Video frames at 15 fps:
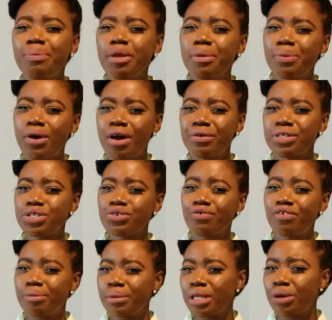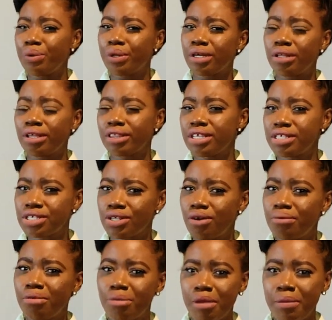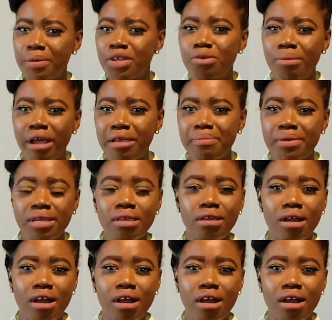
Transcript: people aren't so familiar with Cloth & Stone, but maybe you might be.